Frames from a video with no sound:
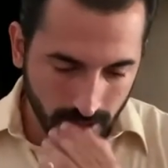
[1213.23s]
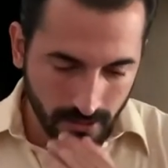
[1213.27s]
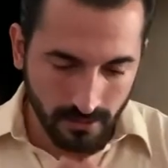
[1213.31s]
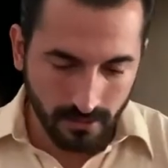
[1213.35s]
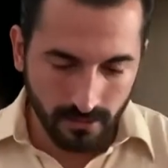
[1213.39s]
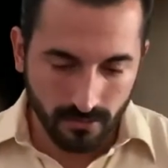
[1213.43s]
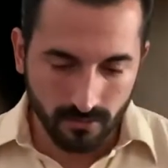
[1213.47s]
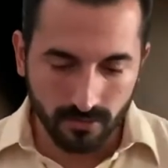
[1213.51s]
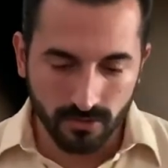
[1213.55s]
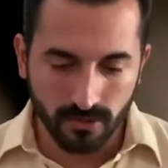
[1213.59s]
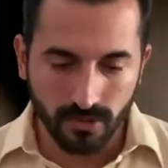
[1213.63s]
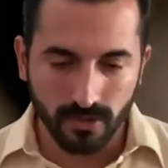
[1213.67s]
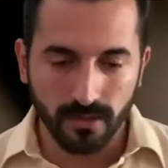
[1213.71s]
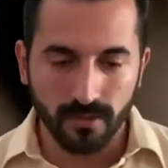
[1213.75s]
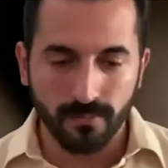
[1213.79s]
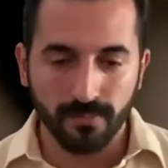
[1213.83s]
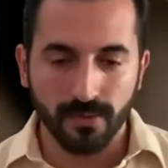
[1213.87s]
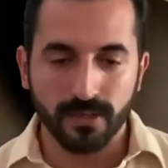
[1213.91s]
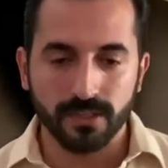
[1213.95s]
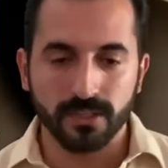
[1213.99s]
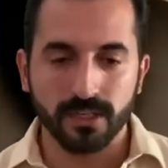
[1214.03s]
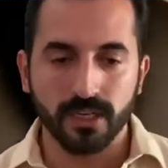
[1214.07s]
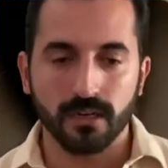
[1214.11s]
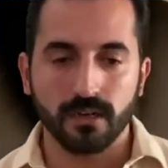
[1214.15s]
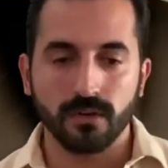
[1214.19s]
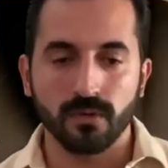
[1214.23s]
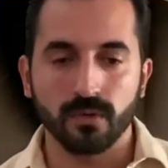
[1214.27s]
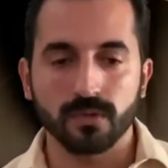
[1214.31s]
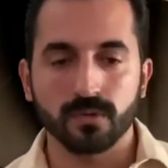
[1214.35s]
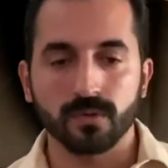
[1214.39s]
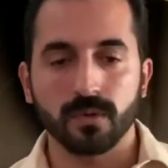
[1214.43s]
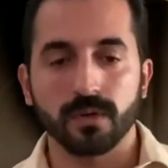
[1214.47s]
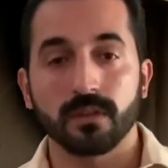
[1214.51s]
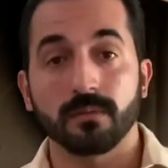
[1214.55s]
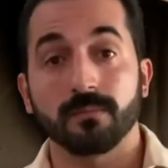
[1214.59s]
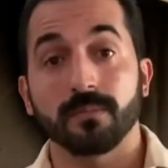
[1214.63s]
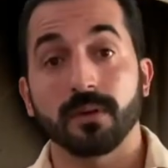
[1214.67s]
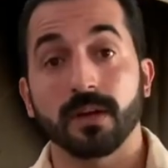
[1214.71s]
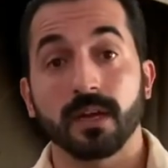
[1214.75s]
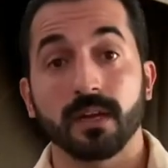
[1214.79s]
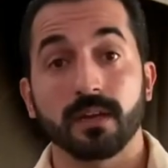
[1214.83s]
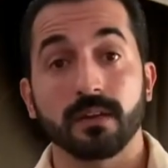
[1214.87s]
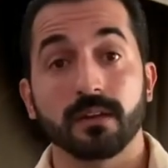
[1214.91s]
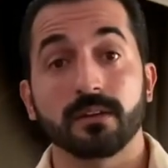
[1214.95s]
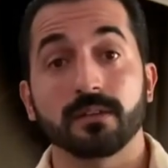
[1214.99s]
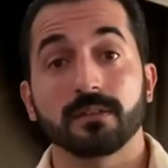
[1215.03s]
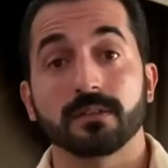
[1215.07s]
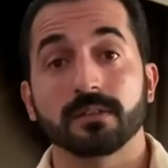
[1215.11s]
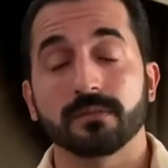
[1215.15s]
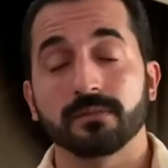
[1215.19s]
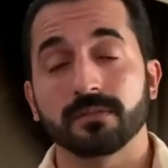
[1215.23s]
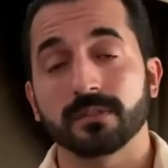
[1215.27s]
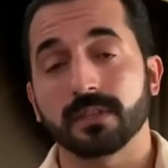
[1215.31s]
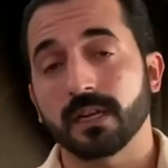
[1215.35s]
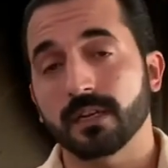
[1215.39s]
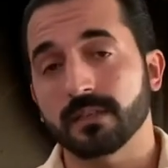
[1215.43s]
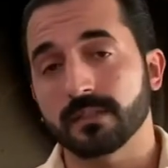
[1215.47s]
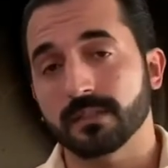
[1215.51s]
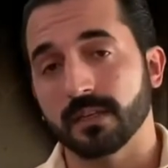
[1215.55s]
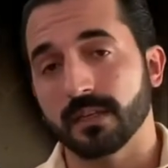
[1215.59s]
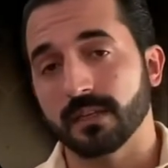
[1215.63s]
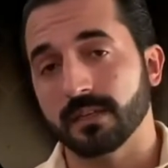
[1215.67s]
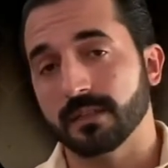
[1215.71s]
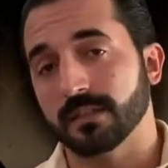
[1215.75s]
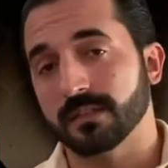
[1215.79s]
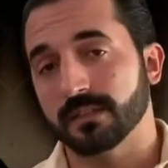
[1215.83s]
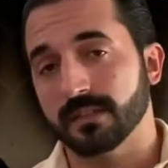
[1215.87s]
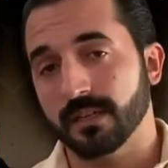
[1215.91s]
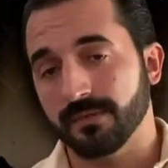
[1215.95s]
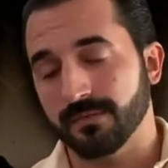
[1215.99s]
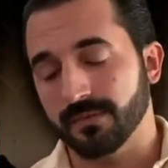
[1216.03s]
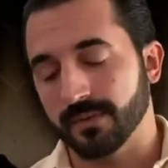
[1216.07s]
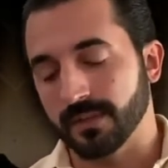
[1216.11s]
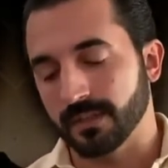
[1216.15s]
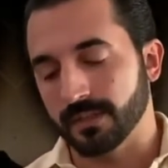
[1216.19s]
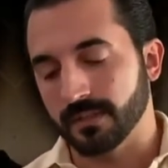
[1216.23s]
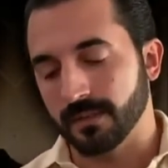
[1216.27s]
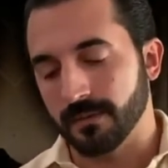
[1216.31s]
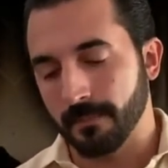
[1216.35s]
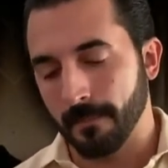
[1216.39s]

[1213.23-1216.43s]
Now, Johnny Pacheco was one of the pioneers of salsa in the 70s.